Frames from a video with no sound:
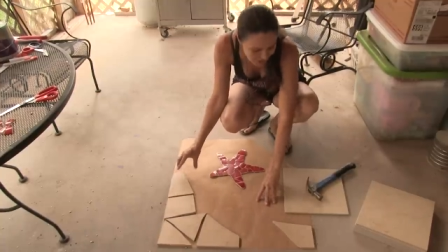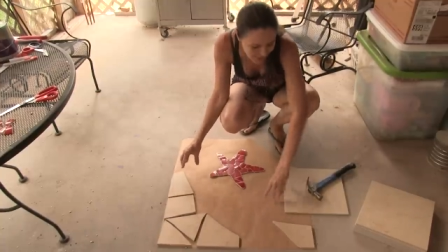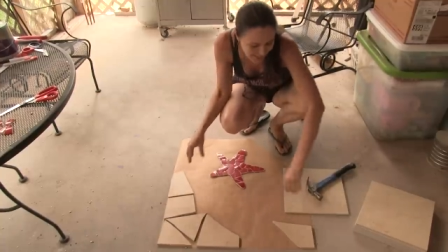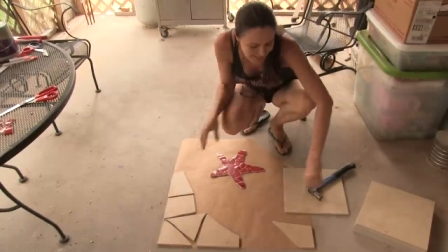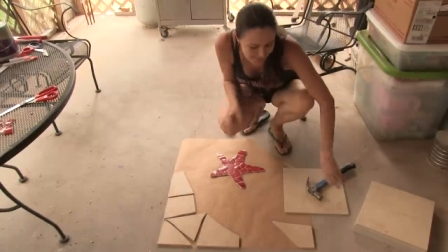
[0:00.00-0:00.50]
You
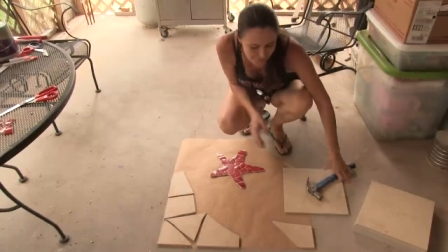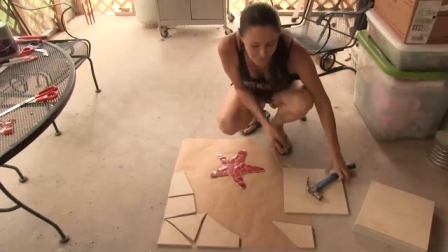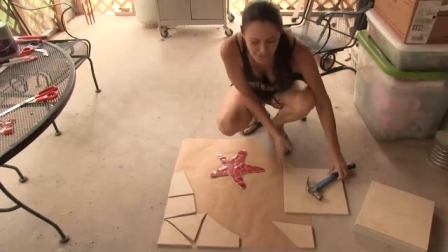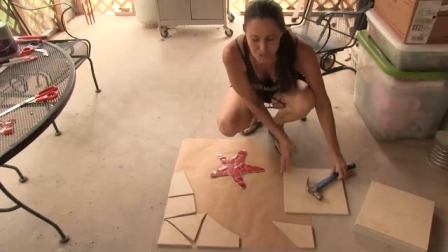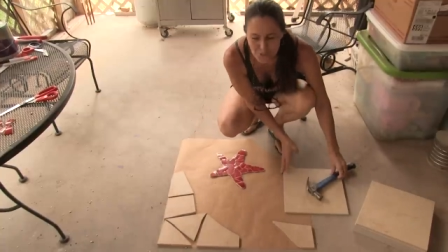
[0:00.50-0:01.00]
guys, the
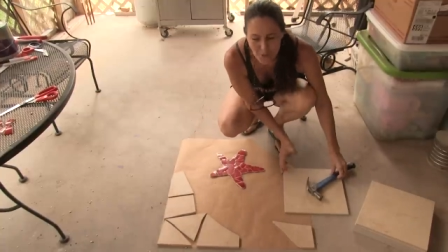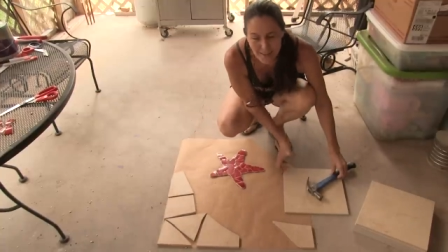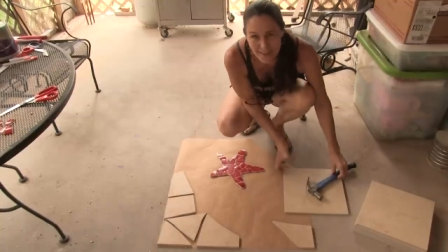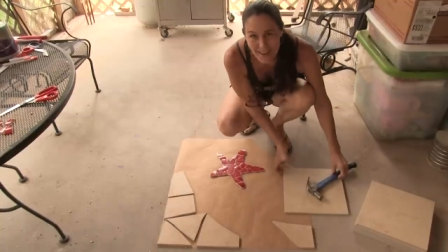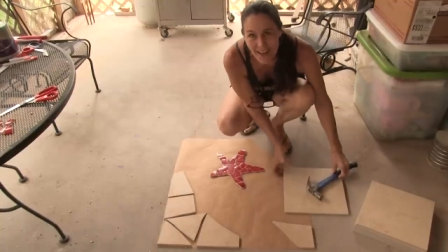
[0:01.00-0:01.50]
first
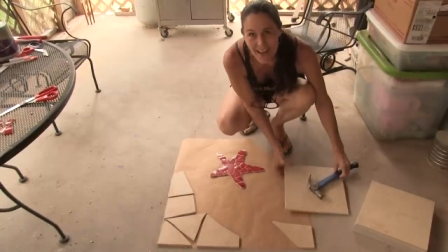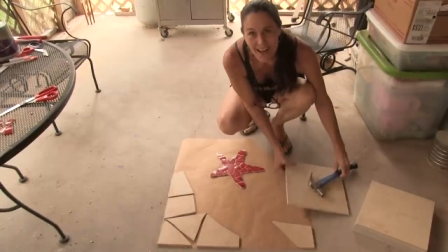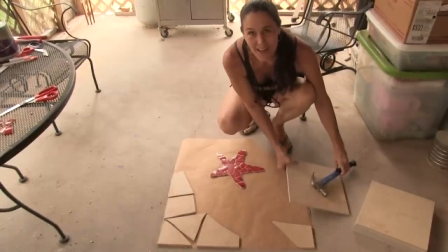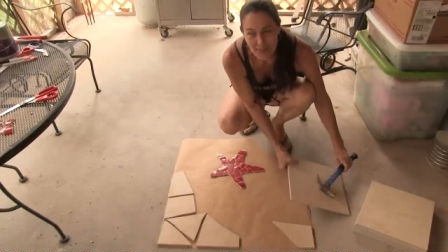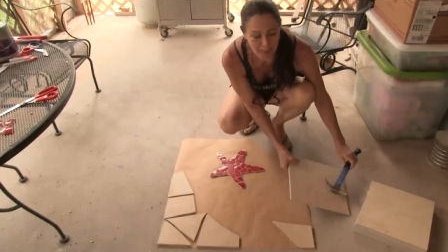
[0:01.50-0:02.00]
one,
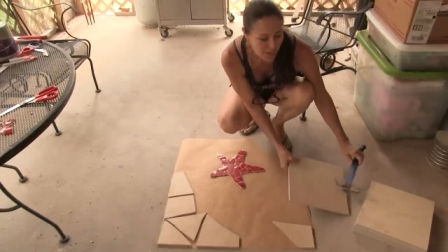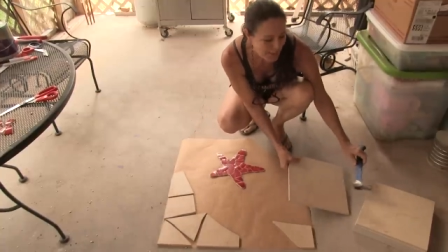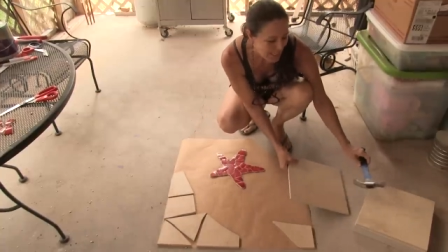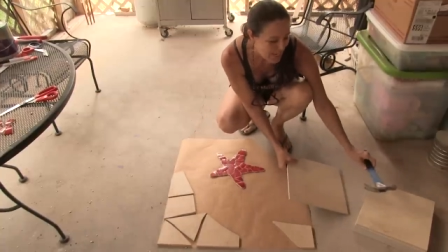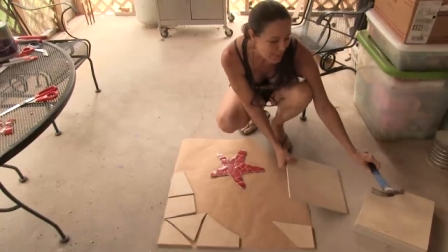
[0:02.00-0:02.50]
I thought I
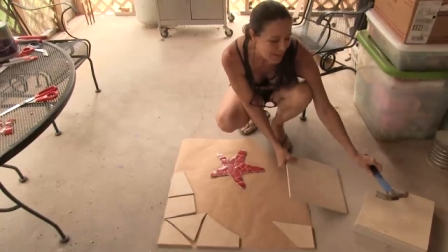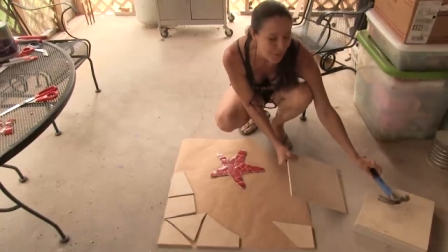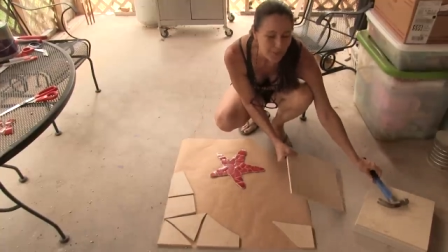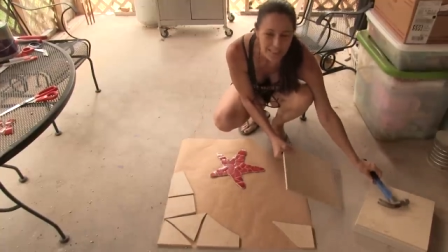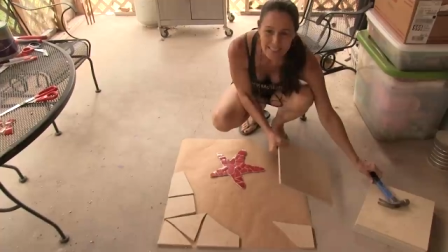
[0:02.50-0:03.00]
was gonna be
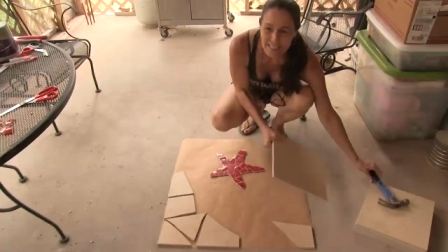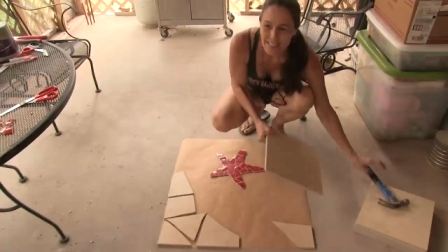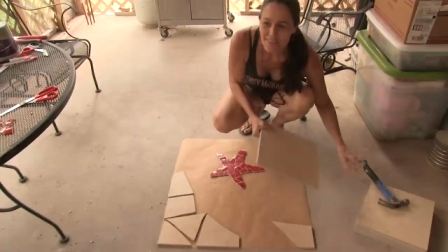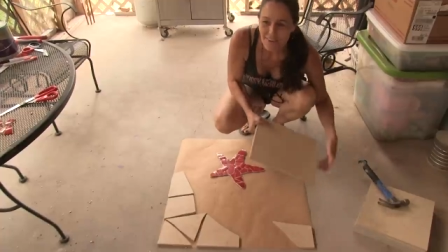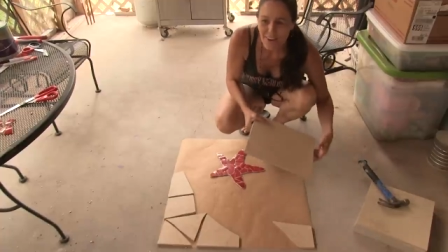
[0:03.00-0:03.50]
really
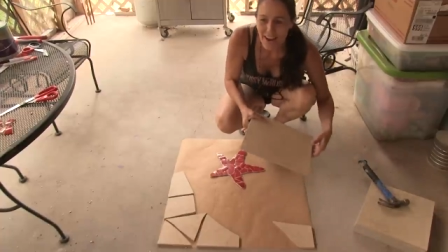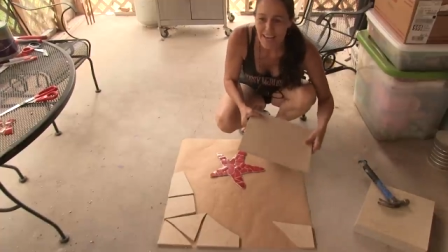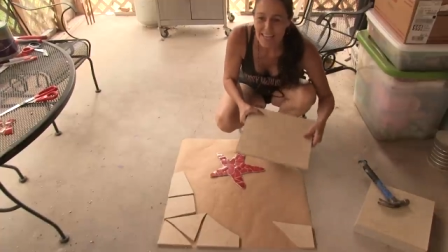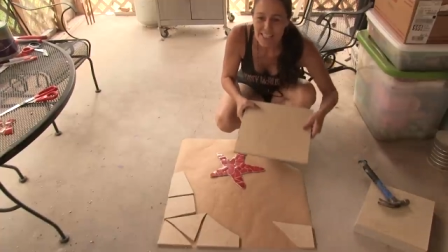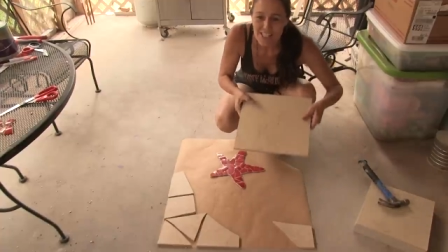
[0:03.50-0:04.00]
clever
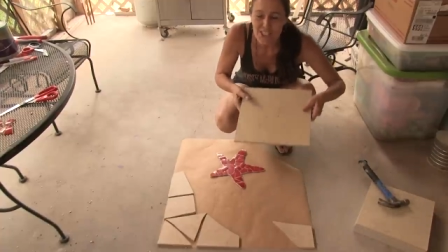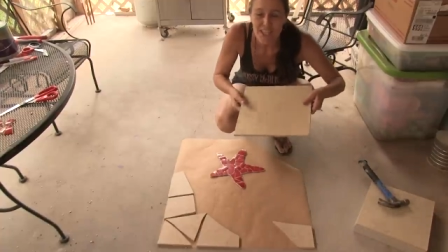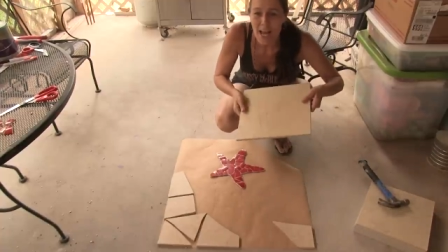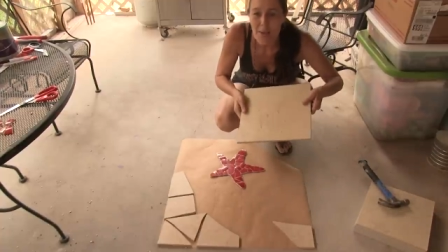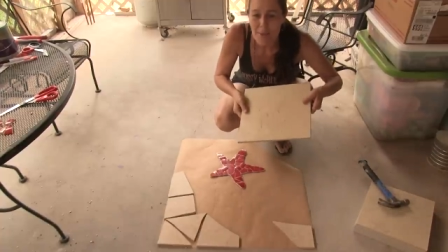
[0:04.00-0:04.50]
and I stood
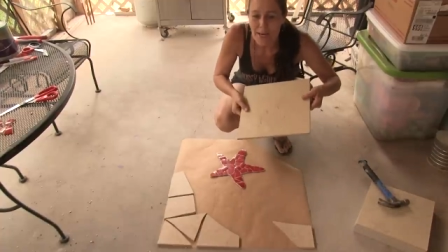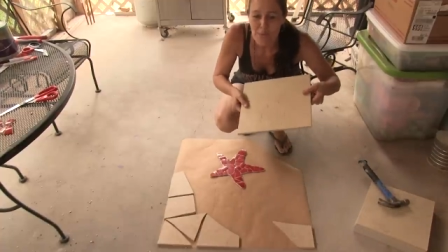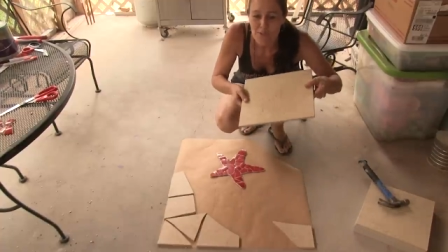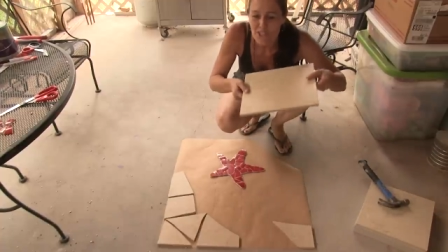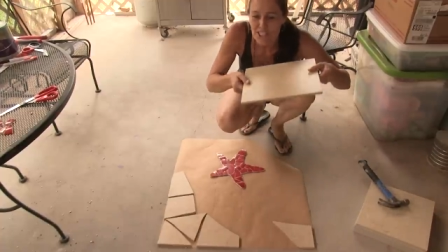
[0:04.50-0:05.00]
up and I
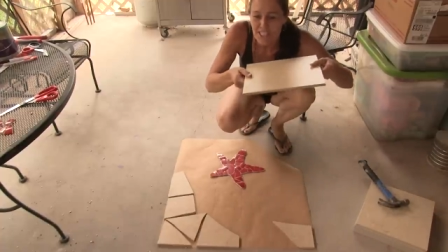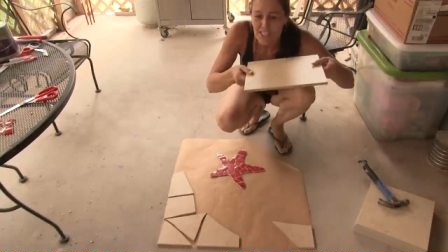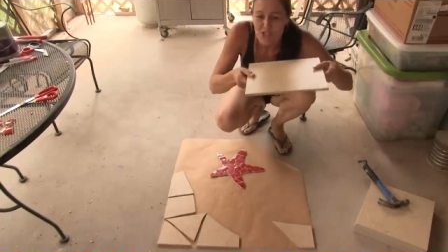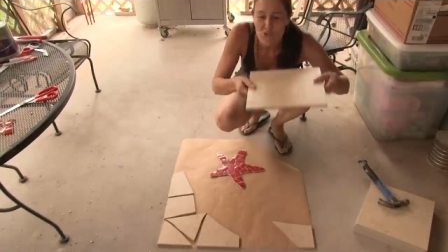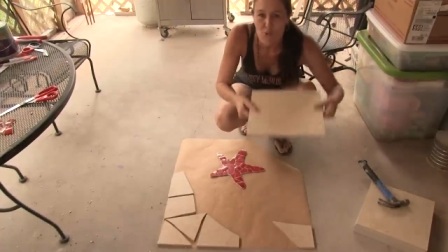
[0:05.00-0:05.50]
was just
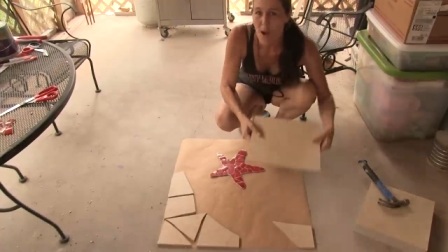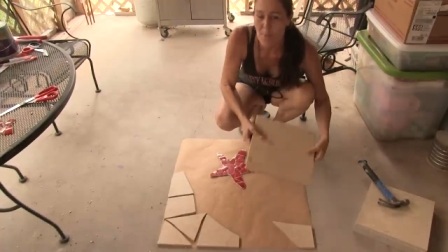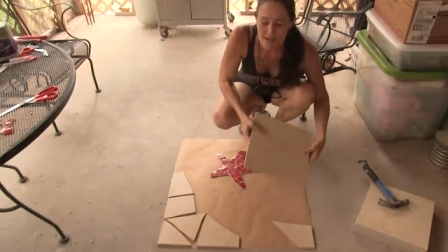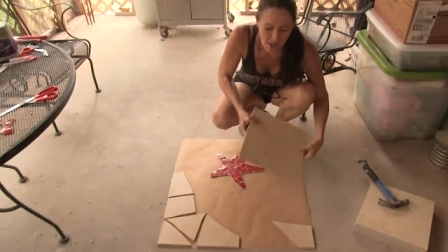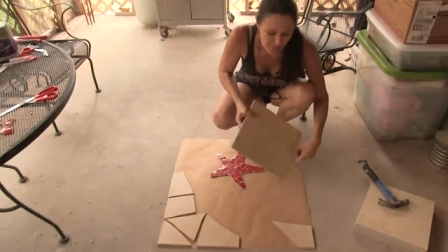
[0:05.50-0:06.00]
gonna drop
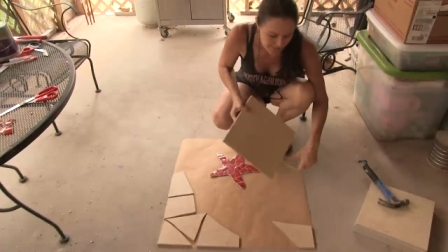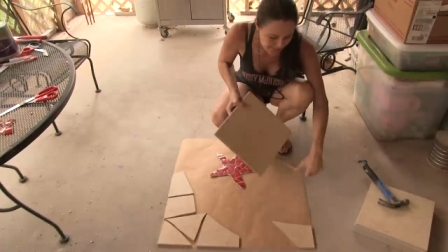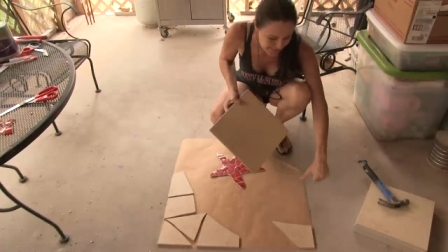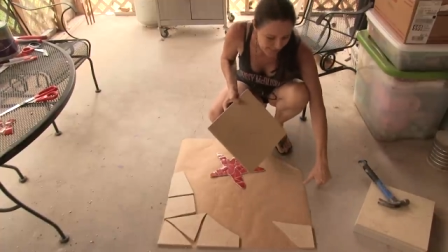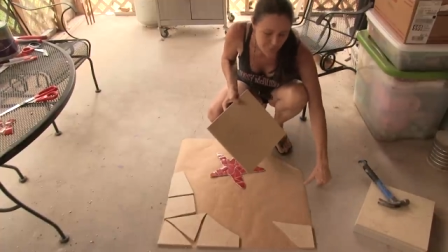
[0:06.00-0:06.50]
it on this
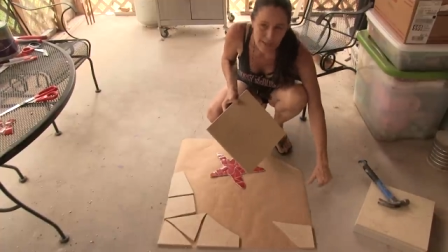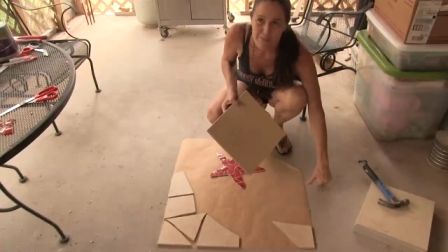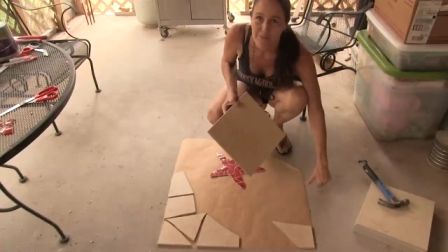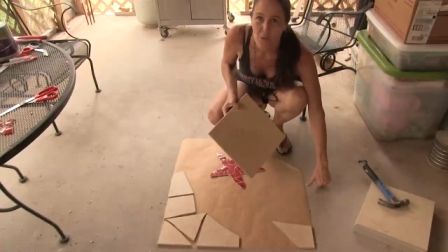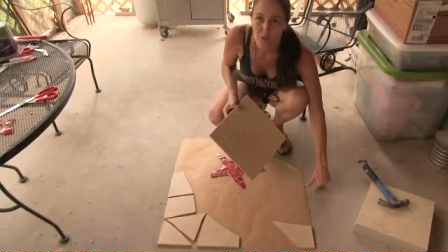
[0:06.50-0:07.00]

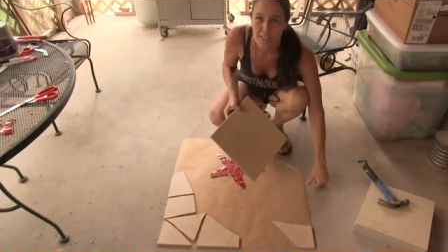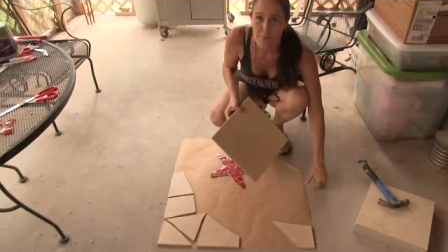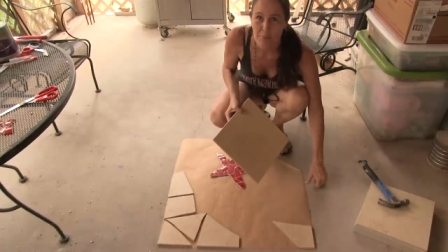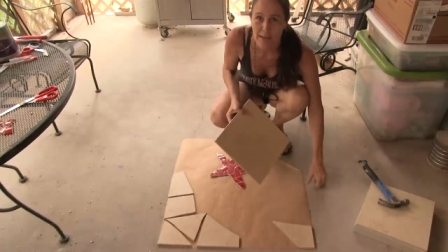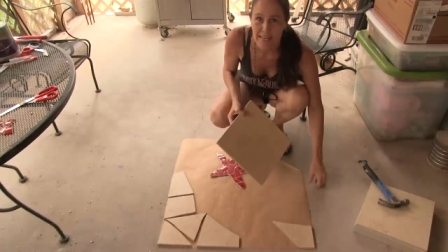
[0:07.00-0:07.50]
cement floor to
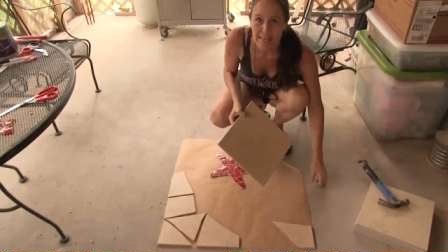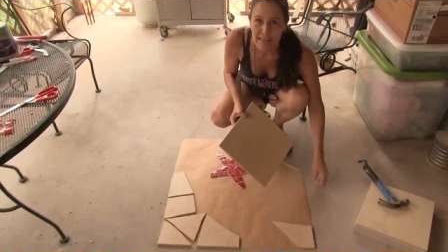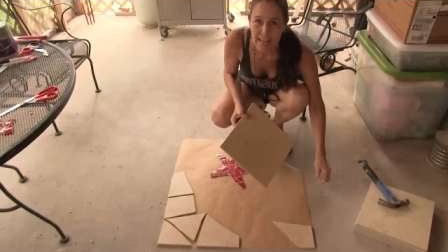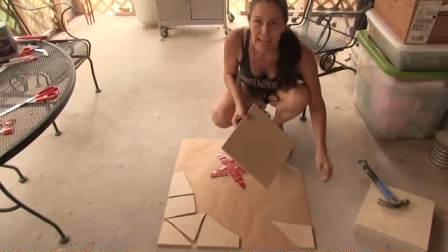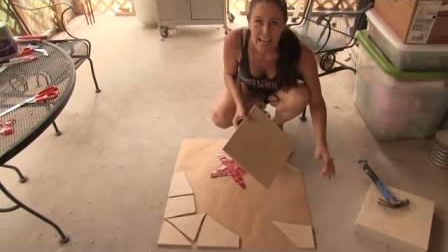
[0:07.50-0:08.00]
break it.